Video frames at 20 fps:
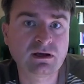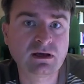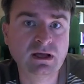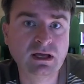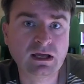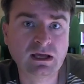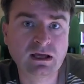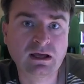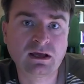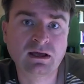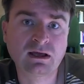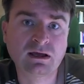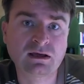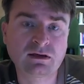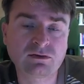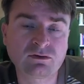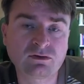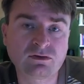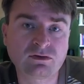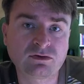
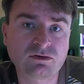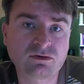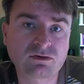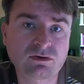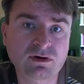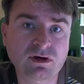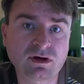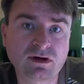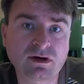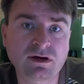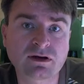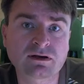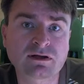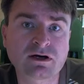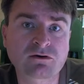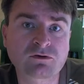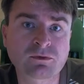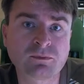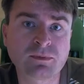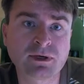and
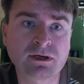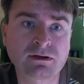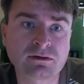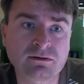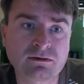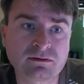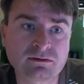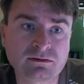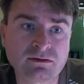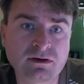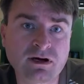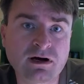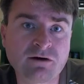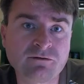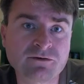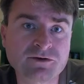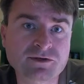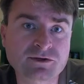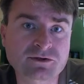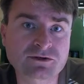governmental
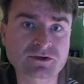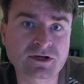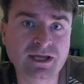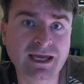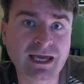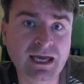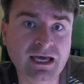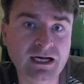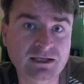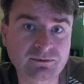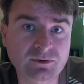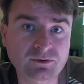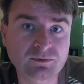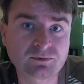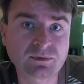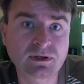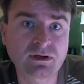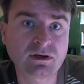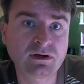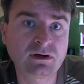officers accountable
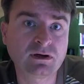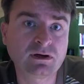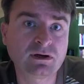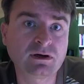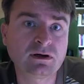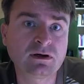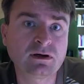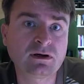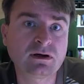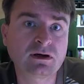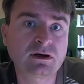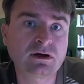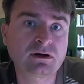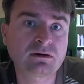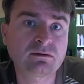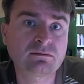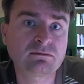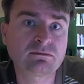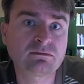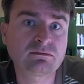
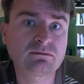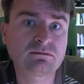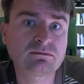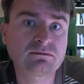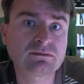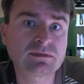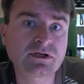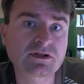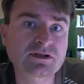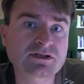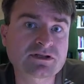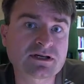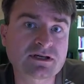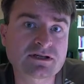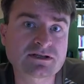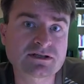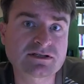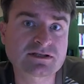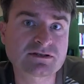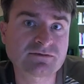to the
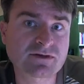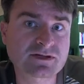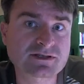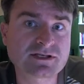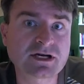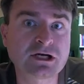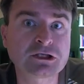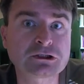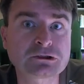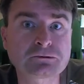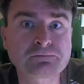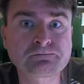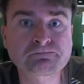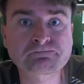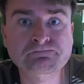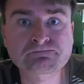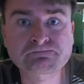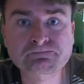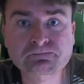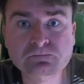citizens of this nation.
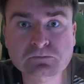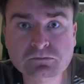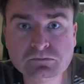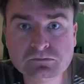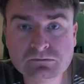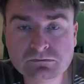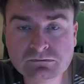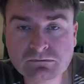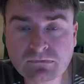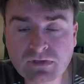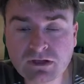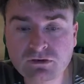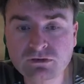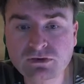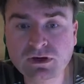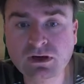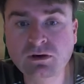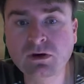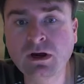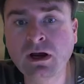
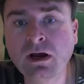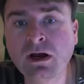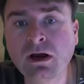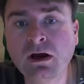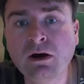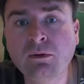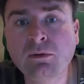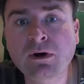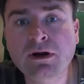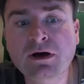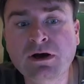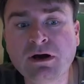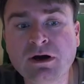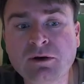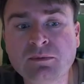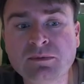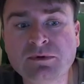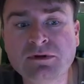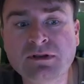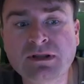So, what I
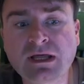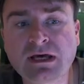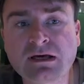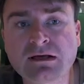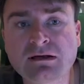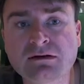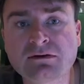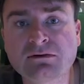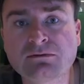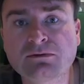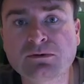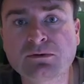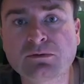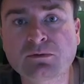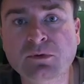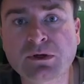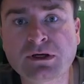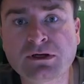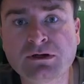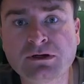hope that
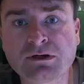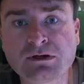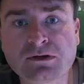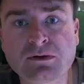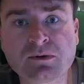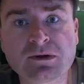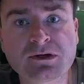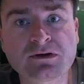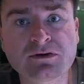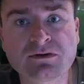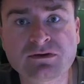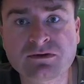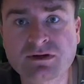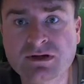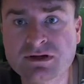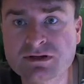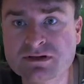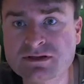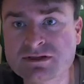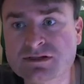we can do is
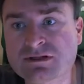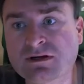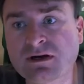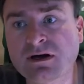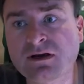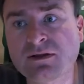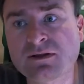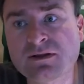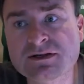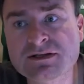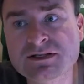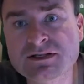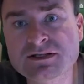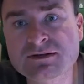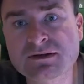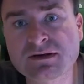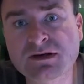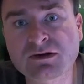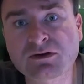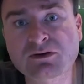this
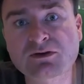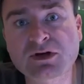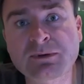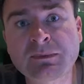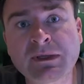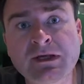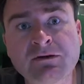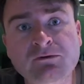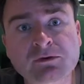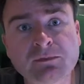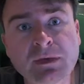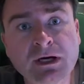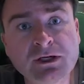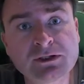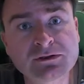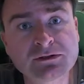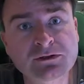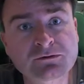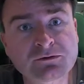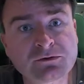is extremely
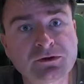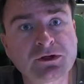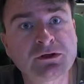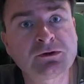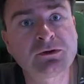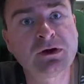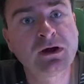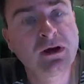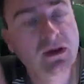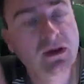informational for you.